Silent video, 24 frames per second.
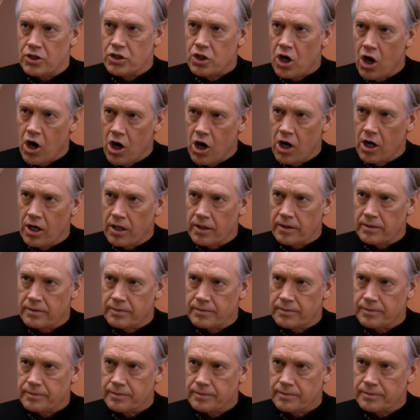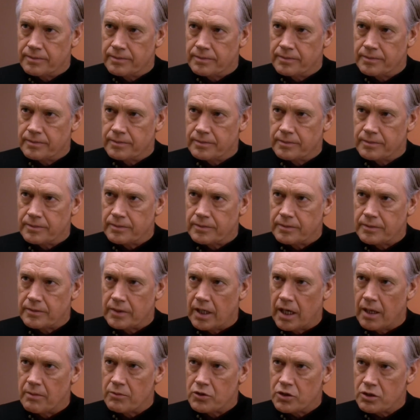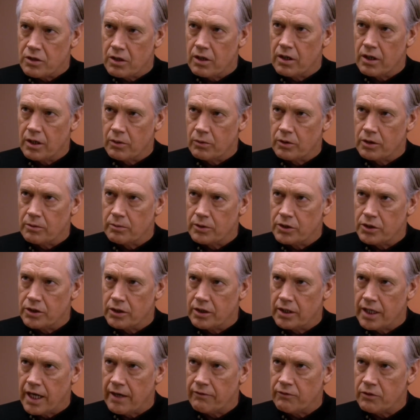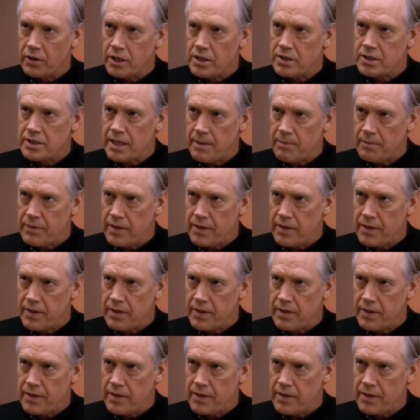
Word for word: gone. I'm sorry, Will, but you're gonna have to accept